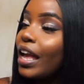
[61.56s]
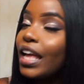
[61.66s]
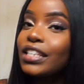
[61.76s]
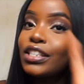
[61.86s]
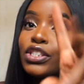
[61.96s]

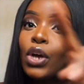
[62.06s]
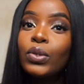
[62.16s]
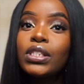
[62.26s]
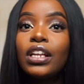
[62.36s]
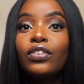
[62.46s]
is a
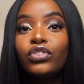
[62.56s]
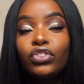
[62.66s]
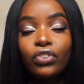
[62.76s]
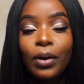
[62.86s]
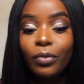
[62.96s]
total of,
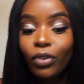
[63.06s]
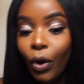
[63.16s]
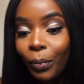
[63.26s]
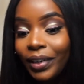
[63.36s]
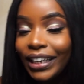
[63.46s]

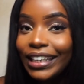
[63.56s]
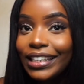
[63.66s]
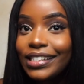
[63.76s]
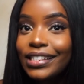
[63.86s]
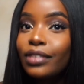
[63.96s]
drumroll
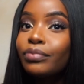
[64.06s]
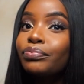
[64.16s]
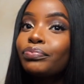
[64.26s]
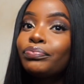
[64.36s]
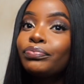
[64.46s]
please,
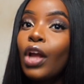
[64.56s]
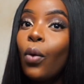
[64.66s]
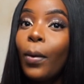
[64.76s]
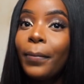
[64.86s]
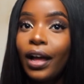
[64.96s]

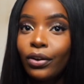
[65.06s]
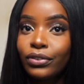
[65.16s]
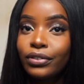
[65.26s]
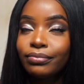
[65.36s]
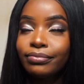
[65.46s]
£1.
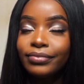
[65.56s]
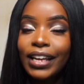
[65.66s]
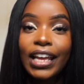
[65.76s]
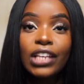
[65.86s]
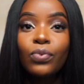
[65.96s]

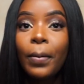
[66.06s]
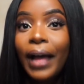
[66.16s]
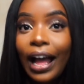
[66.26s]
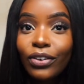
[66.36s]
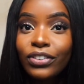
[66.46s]
It's
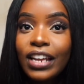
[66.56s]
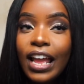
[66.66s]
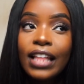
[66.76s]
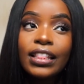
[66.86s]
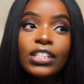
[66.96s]
£1.
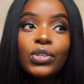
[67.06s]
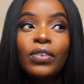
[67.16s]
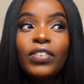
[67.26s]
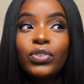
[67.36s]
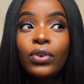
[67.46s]
That's
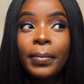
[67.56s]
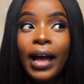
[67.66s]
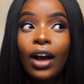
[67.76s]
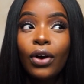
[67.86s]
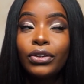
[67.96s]
equivalent to
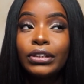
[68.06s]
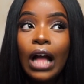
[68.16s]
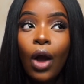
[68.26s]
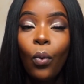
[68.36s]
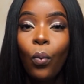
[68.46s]
about
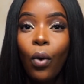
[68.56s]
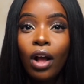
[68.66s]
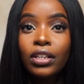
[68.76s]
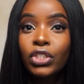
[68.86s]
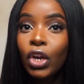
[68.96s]

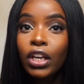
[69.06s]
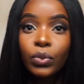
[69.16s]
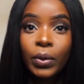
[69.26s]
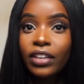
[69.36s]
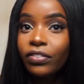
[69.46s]

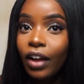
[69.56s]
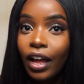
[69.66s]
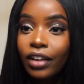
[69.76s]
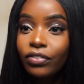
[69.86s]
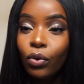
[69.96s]

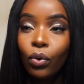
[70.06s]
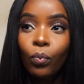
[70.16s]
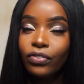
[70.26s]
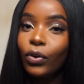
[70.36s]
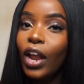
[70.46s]

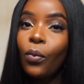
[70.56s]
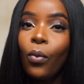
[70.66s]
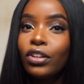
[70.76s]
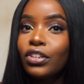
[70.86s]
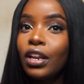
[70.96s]
$1.25 or like
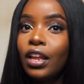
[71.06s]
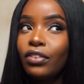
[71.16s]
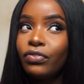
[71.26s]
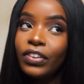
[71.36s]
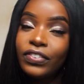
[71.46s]

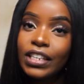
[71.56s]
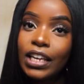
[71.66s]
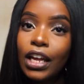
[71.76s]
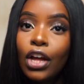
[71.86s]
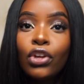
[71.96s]

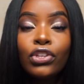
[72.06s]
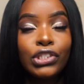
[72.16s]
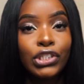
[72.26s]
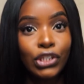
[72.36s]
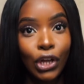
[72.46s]
$1.50.
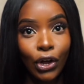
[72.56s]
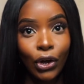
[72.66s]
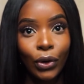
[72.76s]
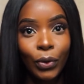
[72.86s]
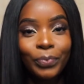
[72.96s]

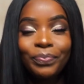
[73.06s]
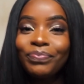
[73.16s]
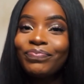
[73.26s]
So